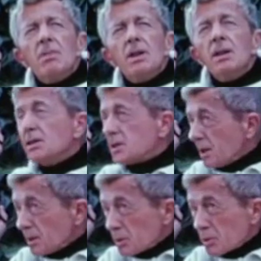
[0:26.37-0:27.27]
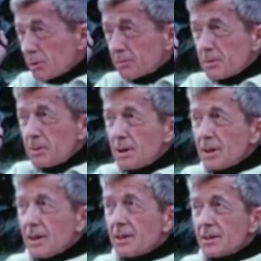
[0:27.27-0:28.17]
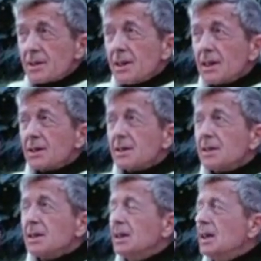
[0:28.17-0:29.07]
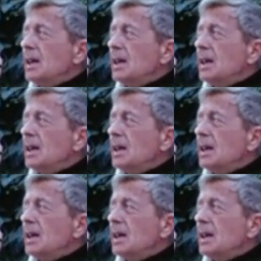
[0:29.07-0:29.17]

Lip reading: indistinguishable from all the others that I could see.